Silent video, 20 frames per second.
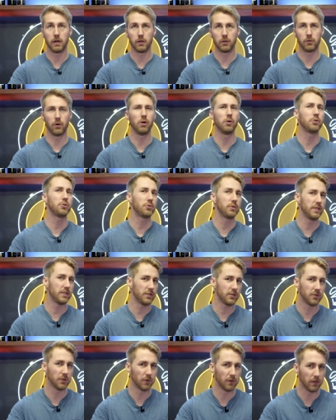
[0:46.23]
grocery
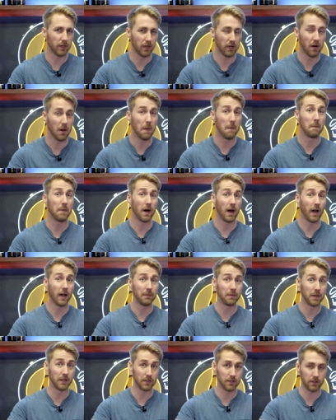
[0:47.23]
store
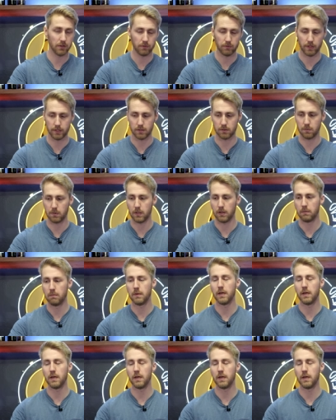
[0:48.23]
pyment recipe,